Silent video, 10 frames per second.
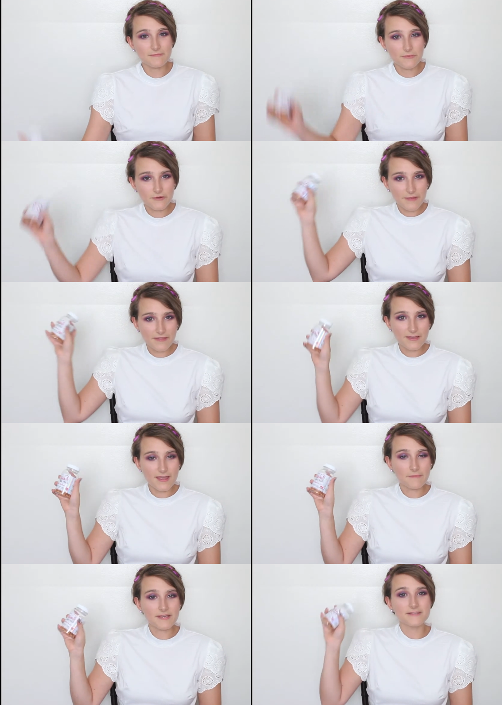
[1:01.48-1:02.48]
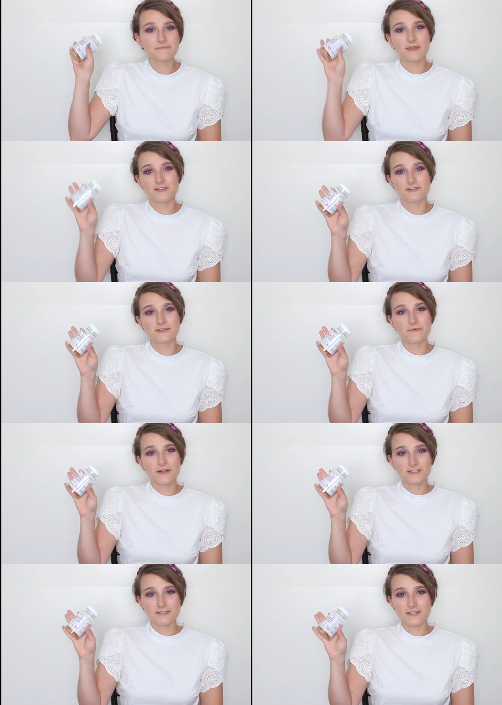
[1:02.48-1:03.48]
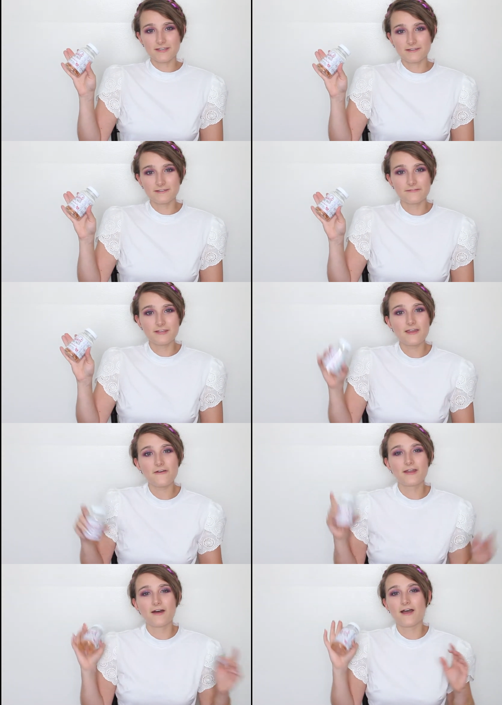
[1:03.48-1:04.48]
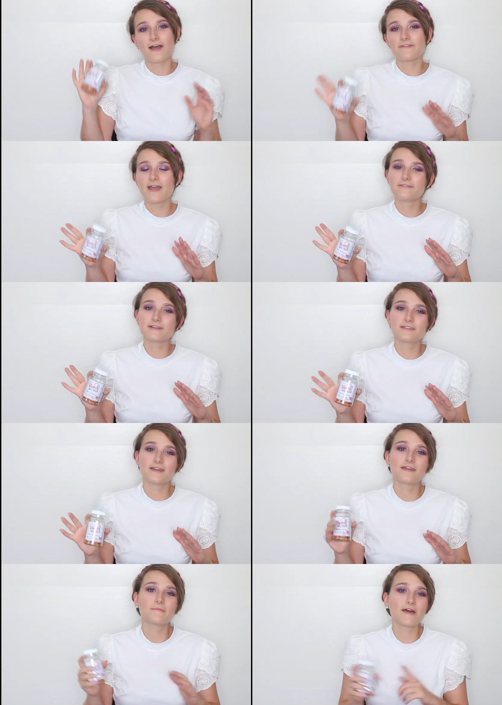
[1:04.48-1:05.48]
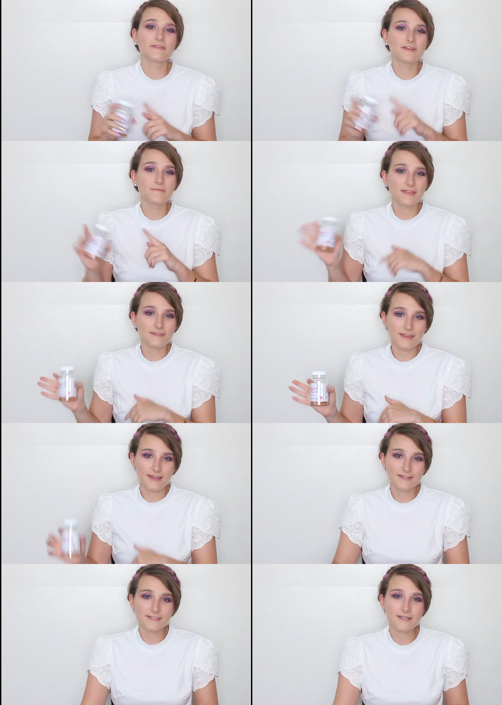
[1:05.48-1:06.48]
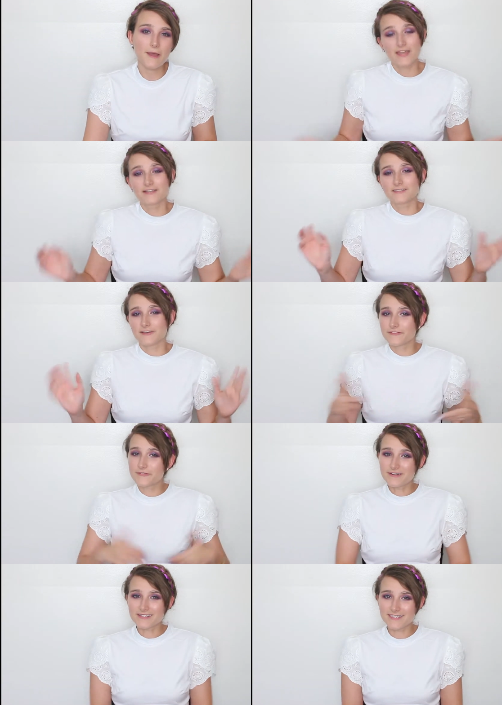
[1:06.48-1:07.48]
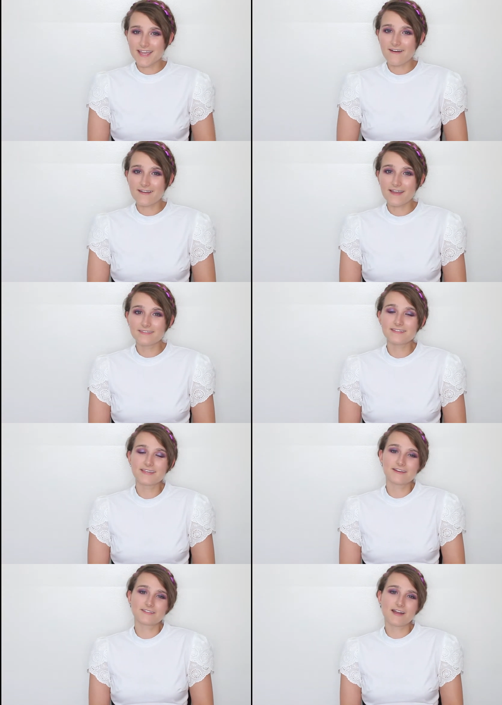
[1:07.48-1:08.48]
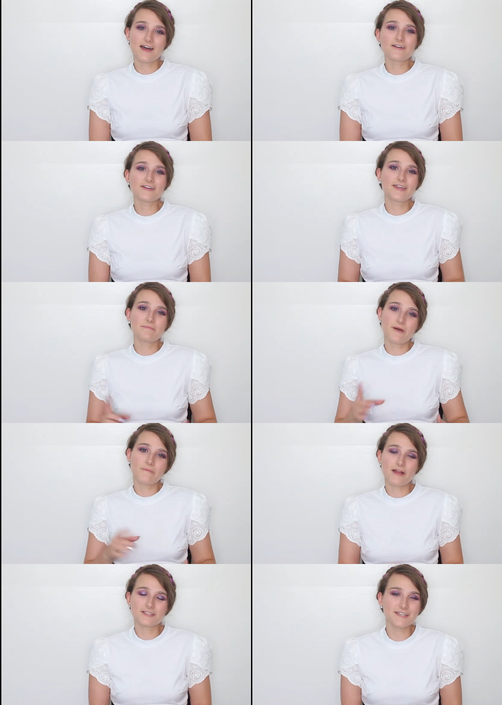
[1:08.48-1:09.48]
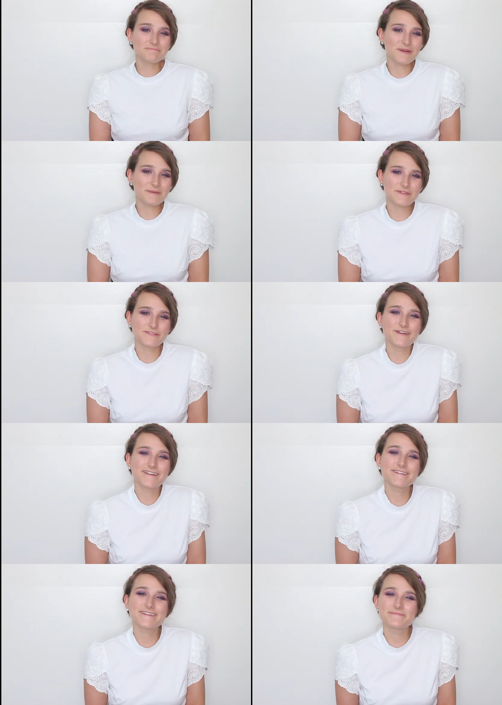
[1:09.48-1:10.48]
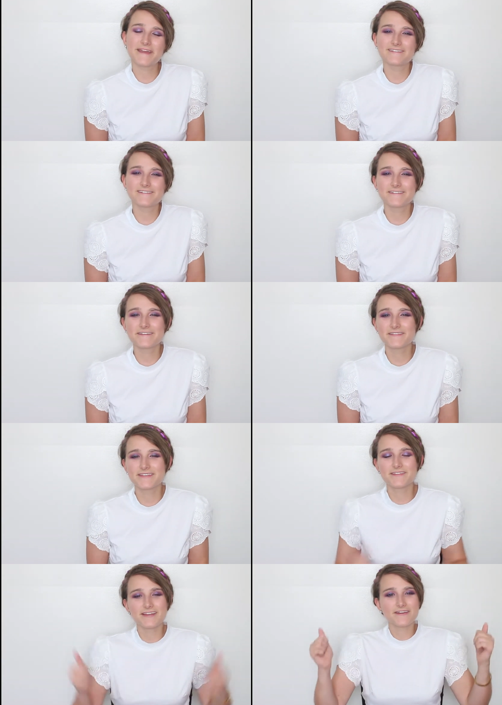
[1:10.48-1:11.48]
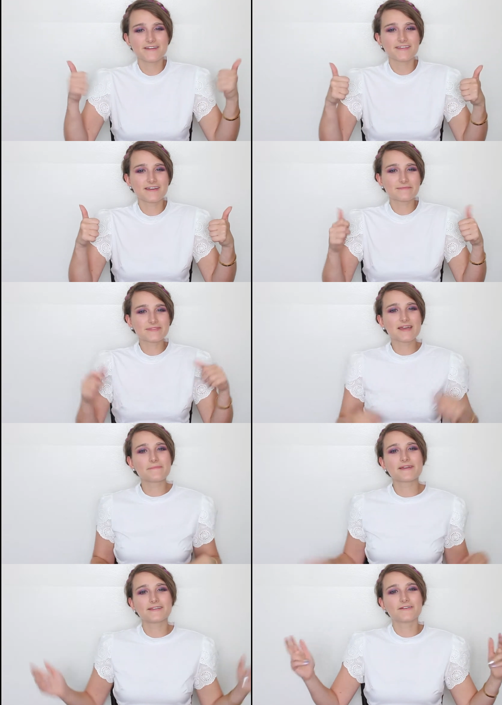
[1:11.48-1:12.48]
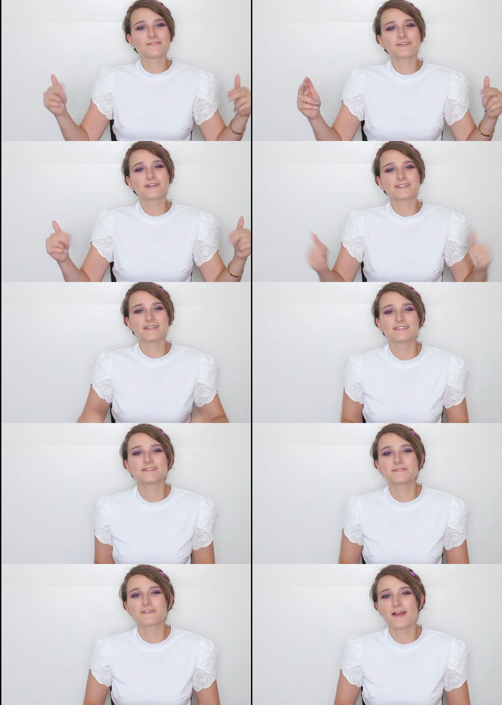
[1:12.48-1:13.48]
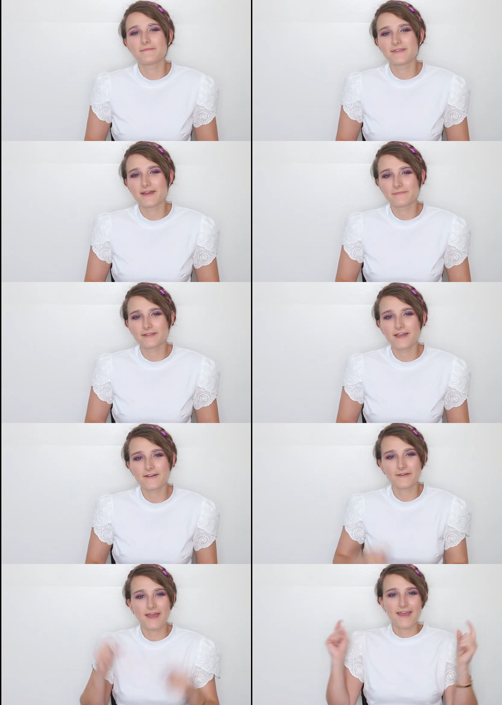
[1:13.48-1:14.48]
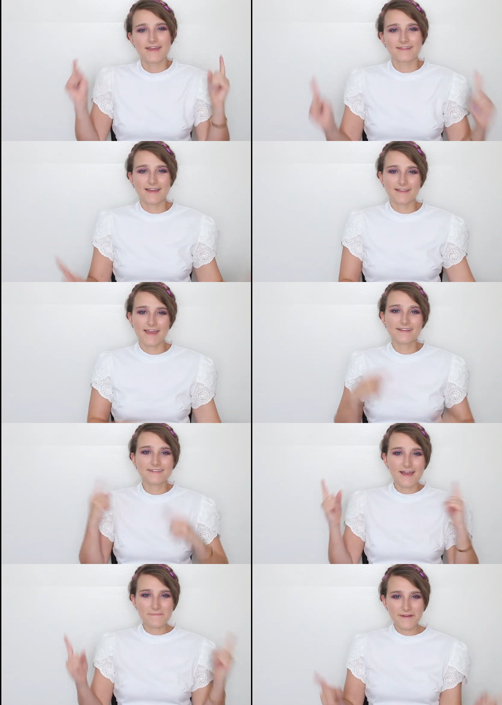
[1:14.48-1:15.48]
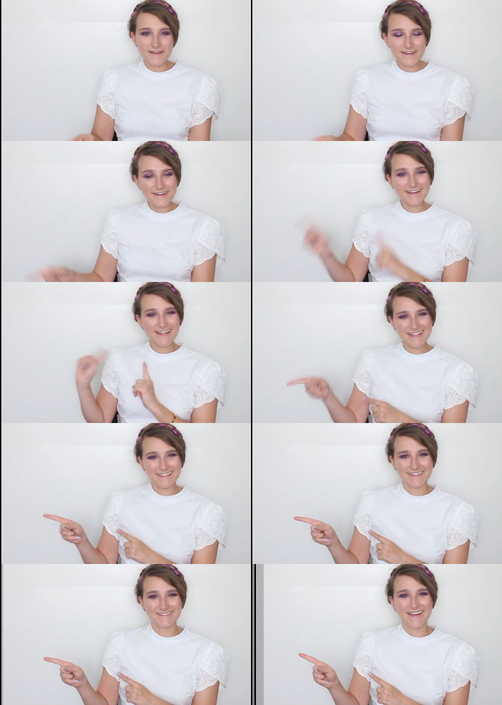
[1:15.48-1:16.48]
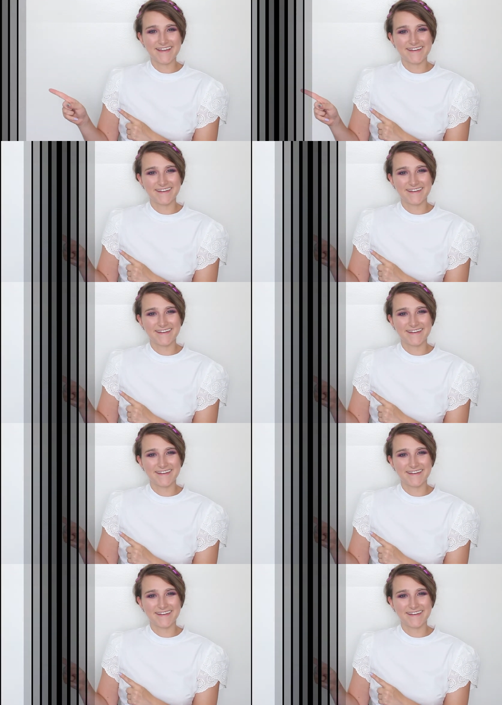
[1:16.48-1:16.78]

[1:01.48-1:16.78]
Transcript: more about the gummies, make sure you watch till the end of the video, and I'll have everything about them at the end. So if you want to see how I got this hairstyle, keep on watching, but before you do, make sure you give this video a thumbs up, and don't forget to hit subscribe down below. Now let's hop on into it.